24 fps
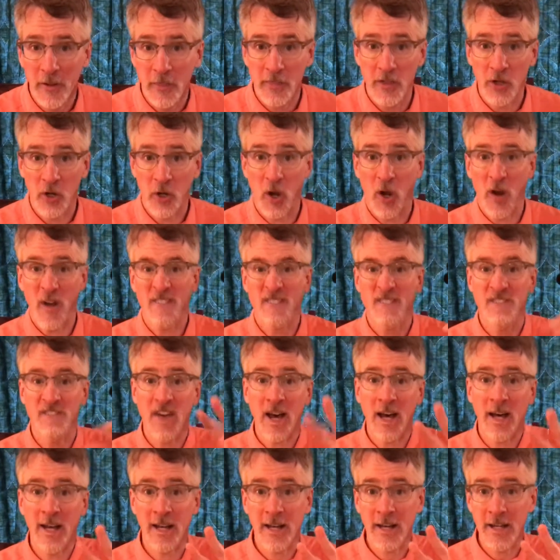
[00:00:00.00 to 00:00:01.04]
There are
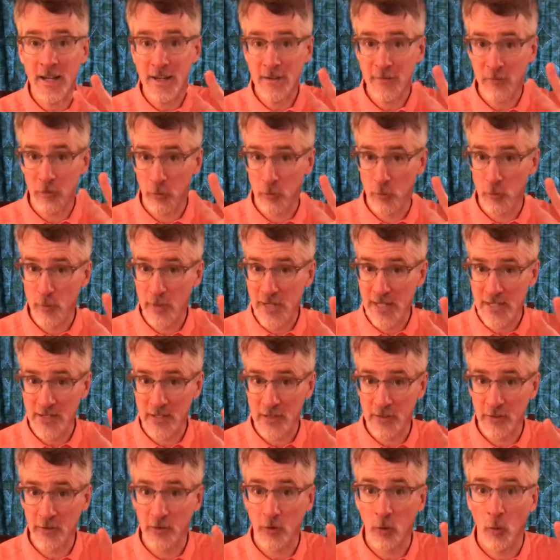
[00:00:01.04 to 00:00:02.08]
5
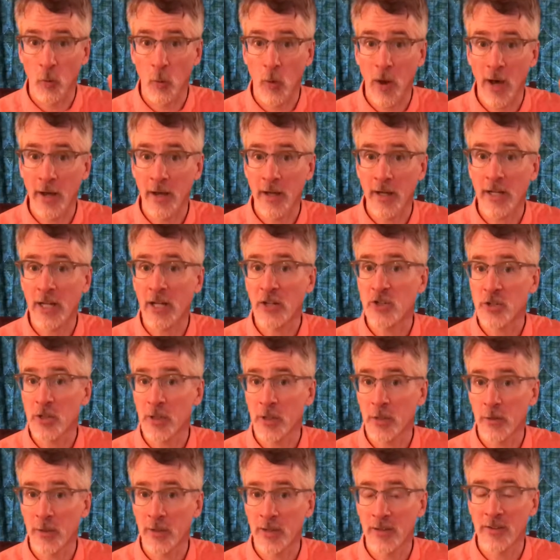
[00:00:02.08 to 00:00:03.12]
reasons why a
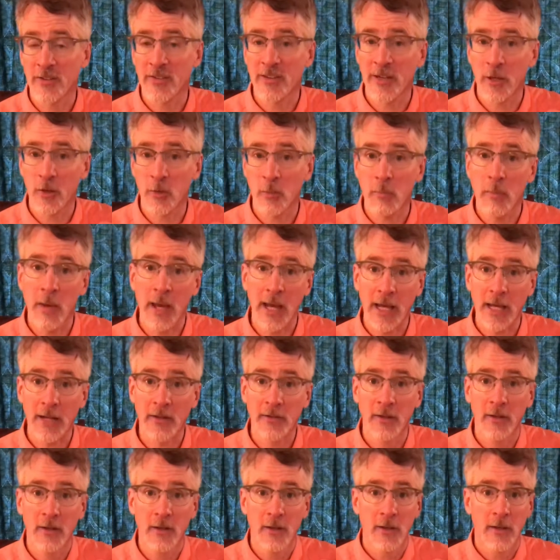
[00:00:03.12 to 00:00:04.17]
cello can sound bad.